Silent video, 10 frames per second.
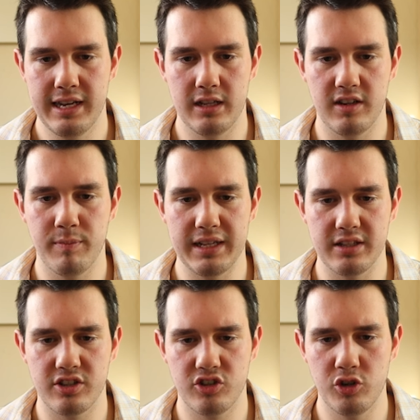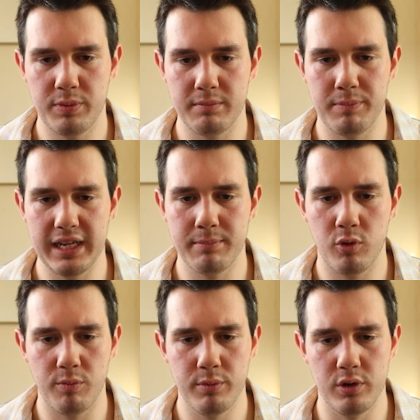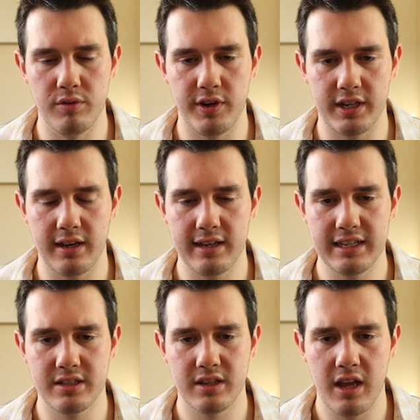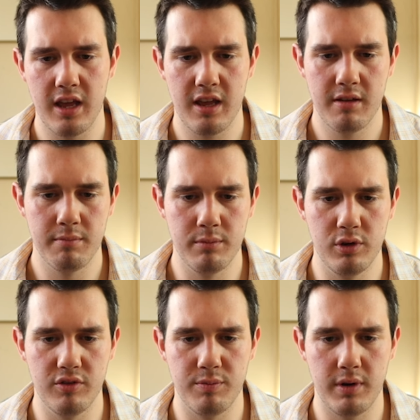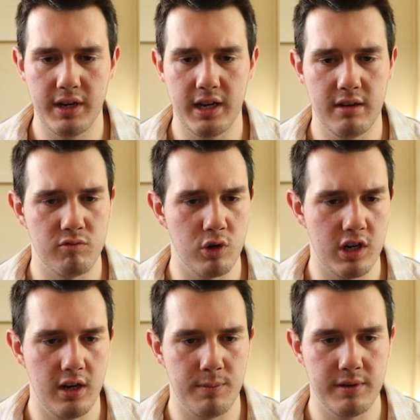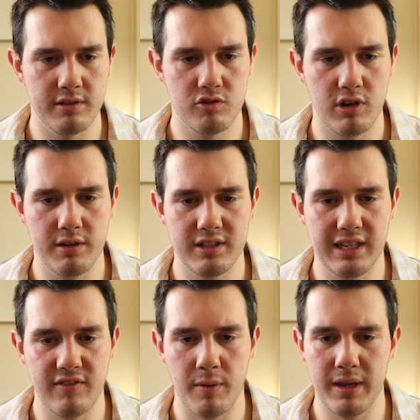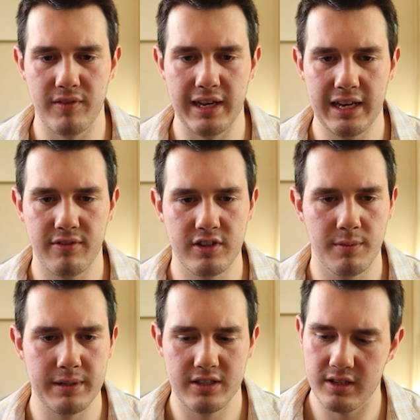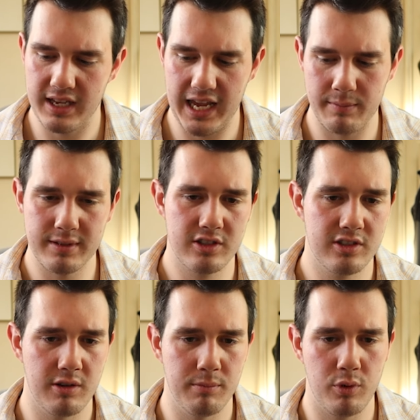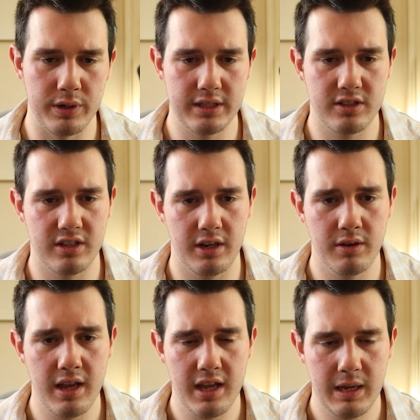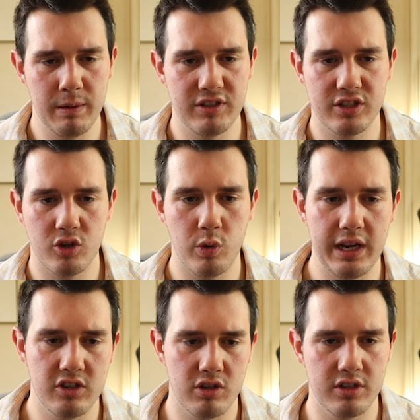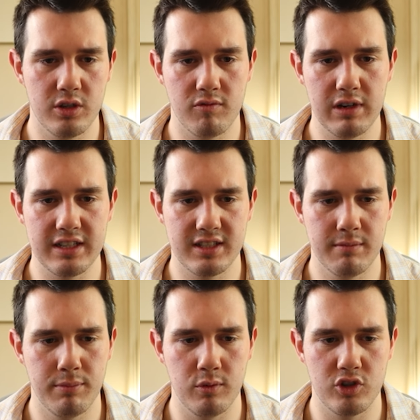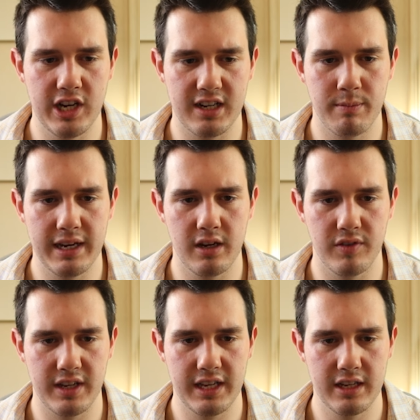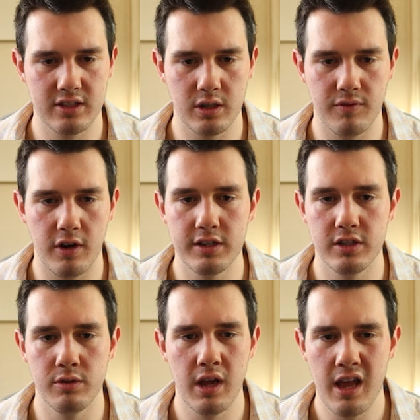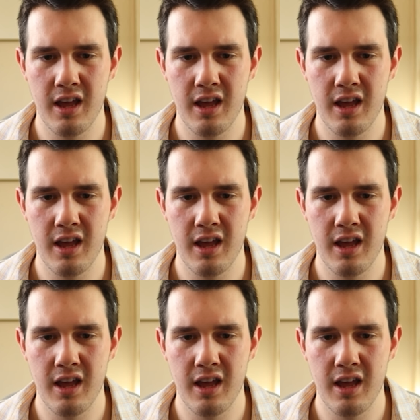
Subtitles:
now that I've made this stupid b-pawn move, I can at least move my rook up and try and give it a bit of a lift up into the game at some point. So he moves his queen, trying to do a really simple checkmate over here. So if I do